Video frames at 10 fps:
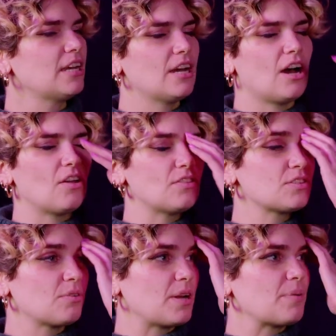Yeah, my
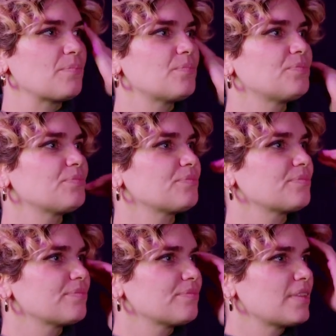mom and dad love comedy as
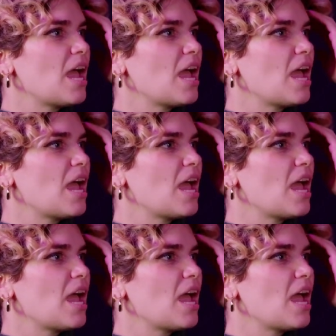well.